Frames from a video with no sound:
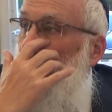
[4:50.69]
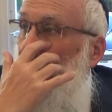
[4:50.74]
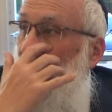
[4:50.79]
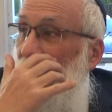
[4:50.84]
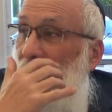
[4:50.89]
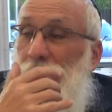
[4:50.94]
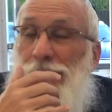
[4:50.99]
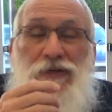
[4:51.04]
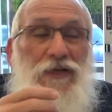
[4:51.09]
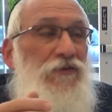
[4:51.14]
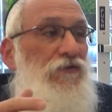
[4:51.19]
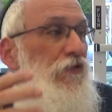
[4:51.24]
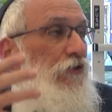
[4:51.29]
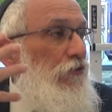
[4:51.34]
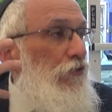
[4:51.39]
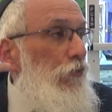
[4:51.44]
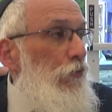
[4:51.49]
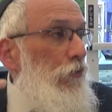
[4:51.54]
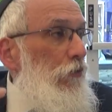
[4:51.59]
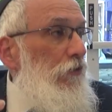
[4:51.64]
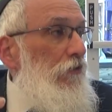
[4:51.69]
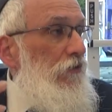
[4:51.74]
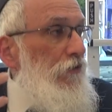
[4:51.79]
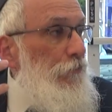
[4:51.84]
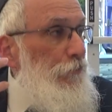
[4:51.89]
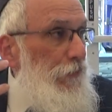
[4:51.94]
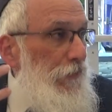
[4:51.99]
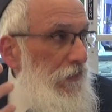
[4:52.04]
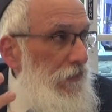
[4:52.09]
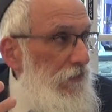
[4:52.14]
That means in the world
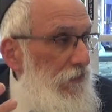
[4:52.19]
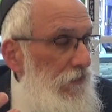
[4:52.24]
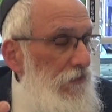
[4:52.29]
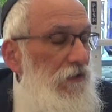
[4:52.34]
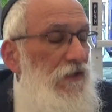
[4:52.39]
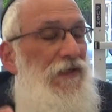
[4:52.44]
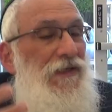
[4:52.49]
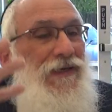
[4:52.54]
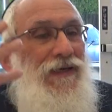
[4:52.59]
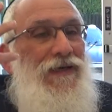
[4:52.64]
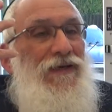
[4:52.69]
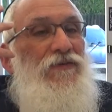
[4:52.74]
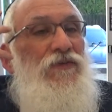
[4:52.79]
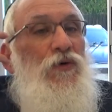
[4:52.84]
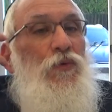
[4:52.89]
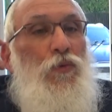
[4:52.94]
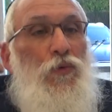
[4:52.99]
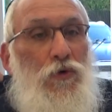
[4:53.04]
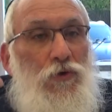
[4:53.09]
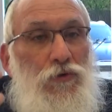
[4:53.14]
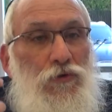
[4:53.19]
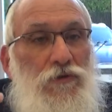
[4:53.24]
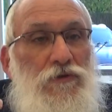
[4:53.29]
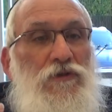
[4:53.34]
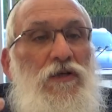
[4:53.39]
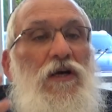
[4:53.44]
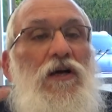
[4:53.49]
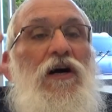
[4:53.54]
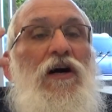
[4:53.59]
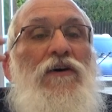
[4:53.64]
of Bria is a
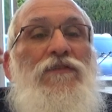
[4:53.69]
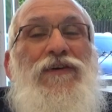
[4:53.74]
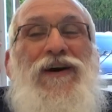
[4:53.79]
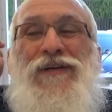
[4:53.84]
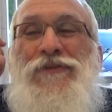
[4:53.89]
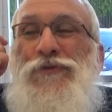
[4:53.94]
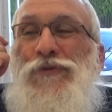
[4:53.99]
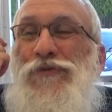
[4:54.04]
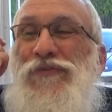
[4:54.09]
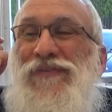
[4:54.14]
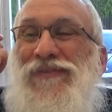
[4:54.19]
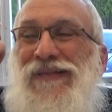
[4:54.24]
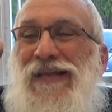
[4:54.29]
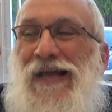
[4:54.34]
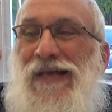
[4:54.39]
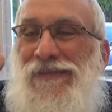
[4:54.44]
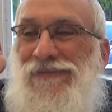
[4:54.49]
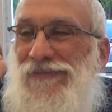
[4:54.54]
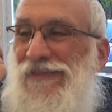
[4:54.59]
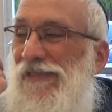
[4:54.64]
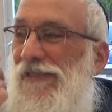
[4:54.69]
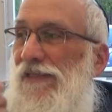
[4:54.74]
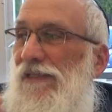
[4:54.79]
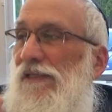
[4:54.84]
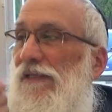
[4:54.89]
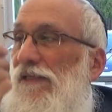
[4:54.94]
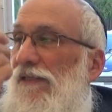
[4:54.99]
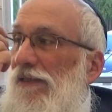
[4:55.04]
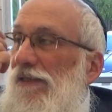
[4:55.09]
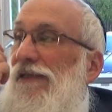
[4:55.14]
world of
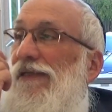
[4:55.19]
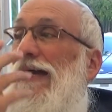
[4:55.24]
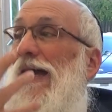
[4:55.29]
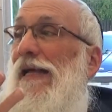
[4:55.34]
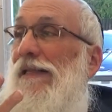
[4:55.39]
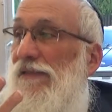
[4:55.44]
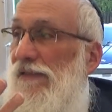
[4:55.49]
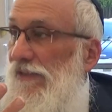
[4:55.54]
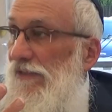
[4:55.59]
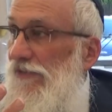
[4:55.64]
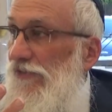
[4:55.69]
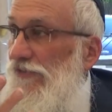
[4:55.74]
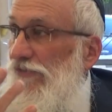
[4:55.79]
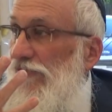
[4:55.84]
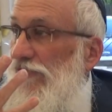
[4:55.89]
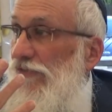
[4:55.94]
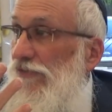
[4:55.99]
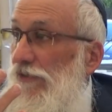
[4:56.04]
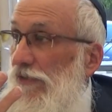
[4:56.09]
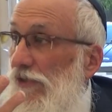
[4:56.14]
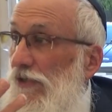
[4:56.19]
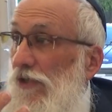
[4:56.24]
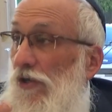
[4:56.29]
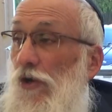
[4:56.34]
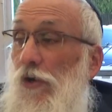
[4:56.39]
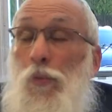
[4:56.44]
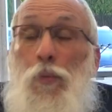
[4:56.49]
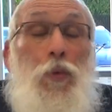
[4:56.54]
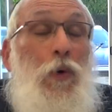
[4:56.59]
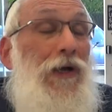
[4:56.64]
understanding godliness.
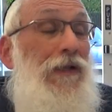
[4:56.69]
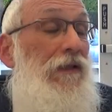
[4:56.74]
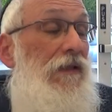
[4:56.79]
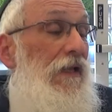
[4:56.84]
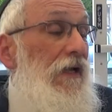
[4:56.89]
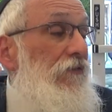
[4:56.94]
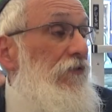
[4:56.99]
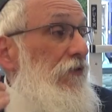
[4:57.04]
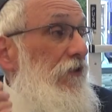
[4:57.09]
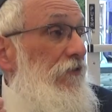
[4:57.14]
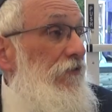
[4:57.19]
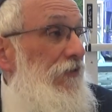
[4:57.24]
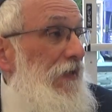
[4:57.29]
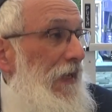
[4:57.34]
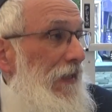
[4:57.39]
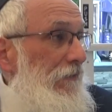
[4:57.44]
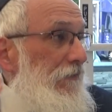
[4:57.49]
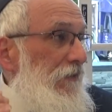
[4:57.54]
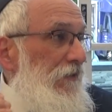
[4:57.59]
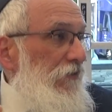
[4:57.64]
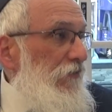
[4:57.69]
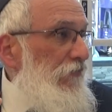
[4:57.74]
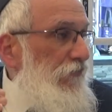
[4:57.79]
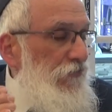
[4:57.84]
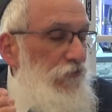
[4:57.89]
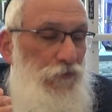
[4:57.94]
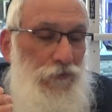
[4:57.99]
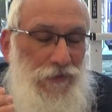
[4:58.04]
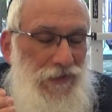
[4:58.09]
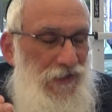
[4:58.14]
What level of godliness
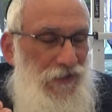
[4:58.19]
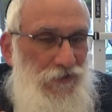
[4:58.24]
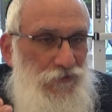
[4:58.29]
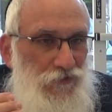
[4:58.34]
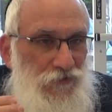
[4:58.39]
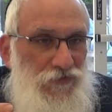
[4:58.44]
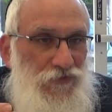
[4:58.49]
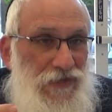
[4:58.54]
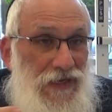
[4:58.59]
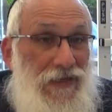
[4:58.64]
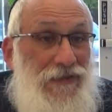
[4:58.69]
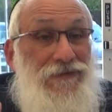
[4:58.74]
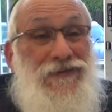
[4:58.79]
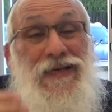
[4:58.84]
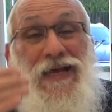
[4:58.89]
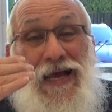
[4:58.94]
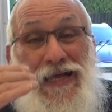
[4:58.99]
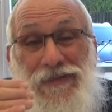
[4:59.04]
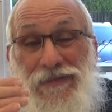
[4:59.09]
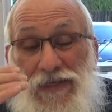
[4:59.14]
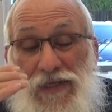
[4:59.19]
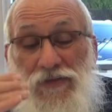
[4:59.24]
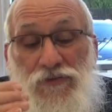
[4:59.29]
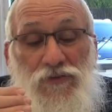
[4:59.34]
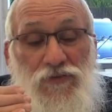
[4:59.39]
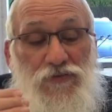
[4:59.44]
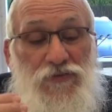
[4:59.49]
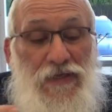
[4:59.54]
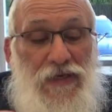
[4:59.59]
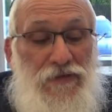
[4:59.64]
do they understand? Can they
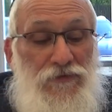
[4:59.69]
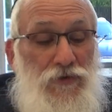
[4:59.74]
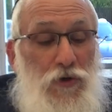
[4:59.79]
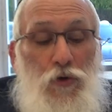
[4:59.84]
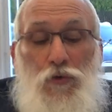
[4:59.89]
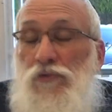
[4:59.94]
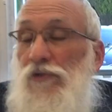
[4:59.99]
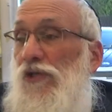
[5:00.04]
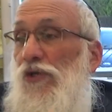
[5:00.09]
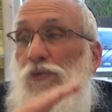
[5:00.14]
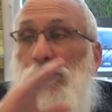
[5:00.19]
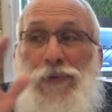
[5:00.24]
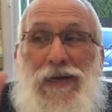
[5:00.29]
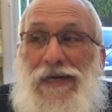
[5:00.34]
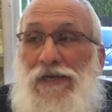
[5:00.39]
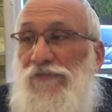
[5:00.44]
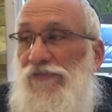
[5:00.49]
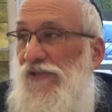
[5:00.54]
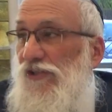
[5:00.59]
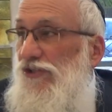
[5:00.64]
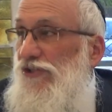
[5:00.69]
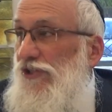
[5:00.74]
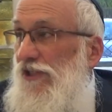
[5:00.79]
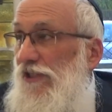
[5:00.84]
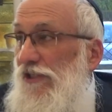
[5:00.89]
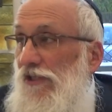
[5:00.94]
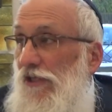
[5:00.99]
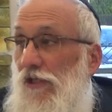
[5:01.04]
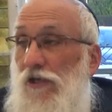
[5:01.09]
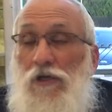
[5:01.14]
understand only a ray of the
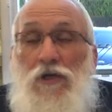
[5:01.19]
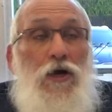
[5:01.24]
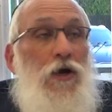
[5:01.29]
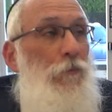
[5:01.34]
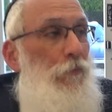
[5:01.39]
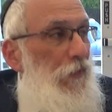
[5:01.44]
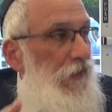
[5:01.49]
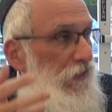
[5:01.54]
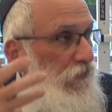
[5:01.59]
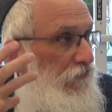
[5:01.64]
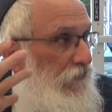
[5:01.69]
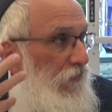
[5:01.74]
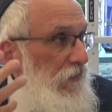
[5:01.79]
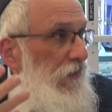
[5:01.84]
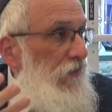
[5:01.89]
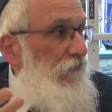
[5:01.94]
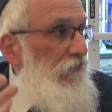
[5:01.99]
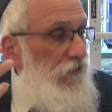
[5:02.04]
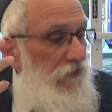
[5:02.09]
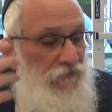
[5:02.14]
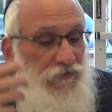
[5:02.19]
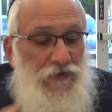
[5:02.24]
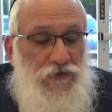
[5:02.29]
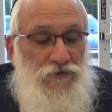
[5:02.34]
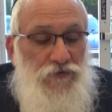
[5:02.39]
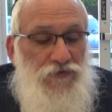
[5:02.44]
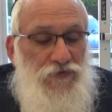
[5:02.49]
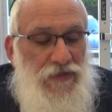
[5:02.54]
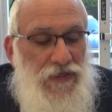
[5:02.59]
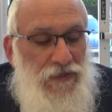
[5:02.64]
Shekhinah? But it's a level of
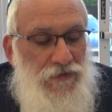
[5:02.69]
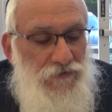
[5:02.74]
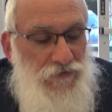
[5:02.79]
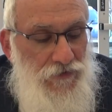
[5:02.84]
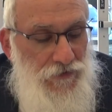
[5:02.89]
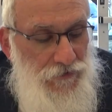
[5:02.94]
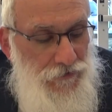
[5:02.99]
understanding.